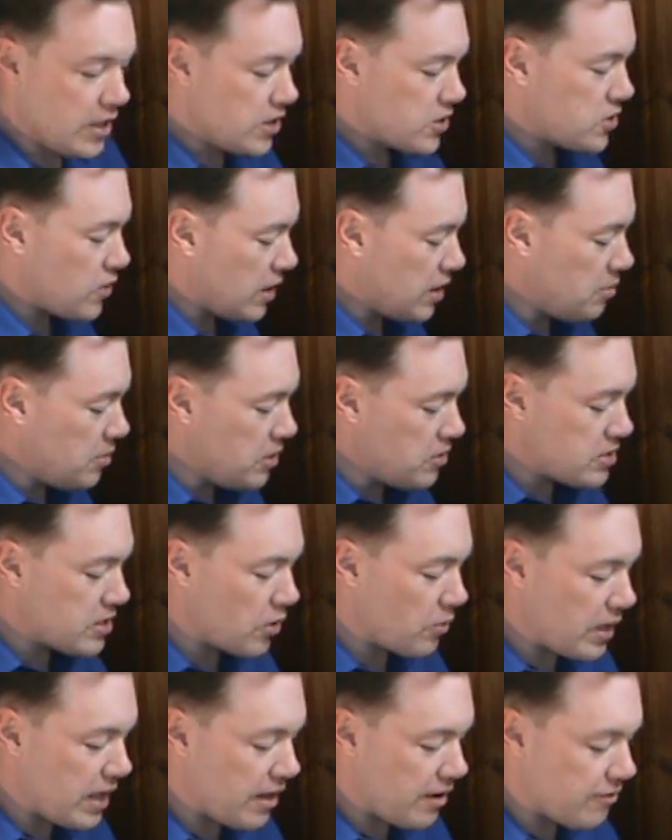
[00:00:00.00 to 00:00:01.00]
So in
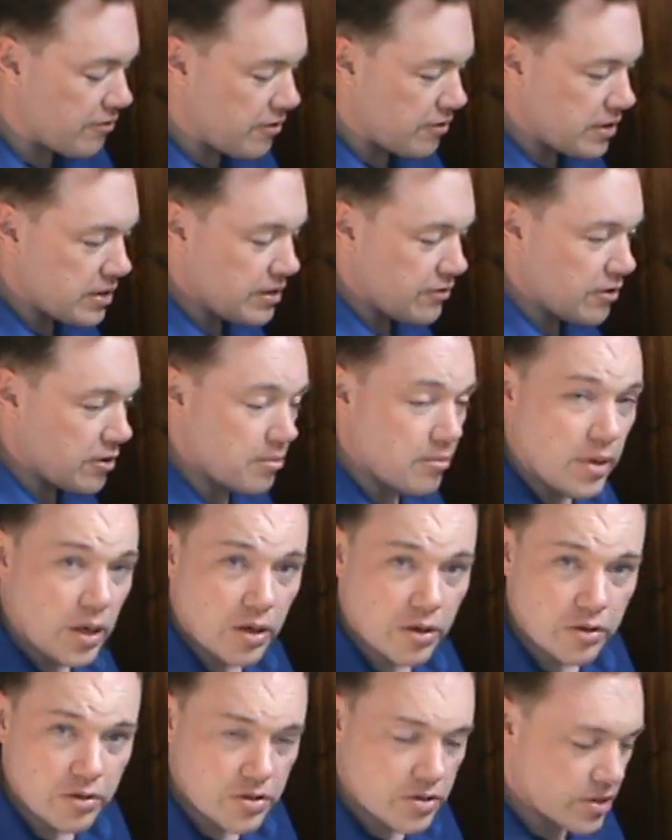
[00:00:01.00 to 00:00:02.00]
music we have different
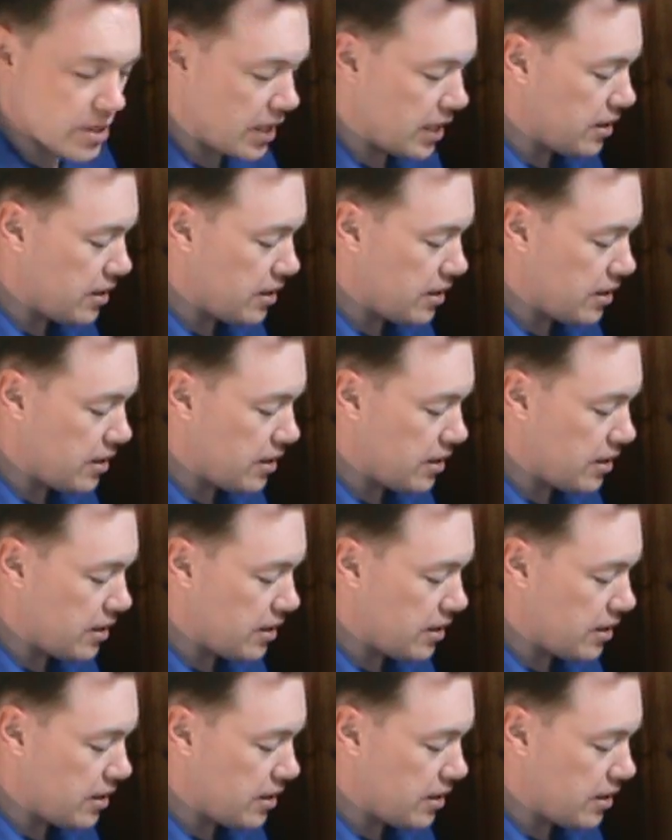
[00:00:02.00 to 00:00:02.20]
modes,